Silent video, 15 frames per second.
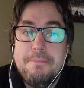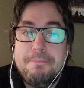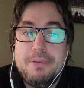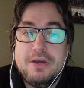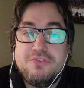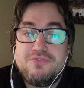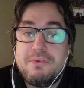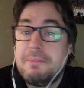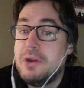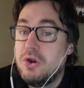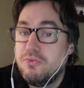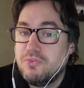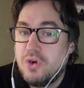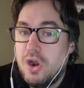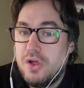but from an
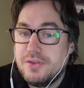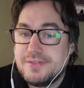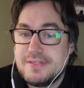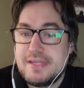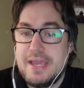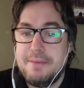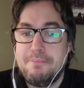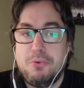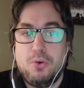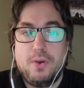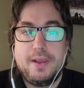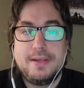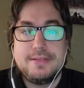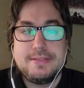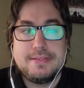overall
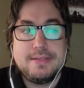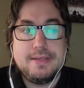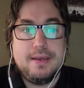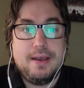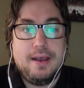standpoint,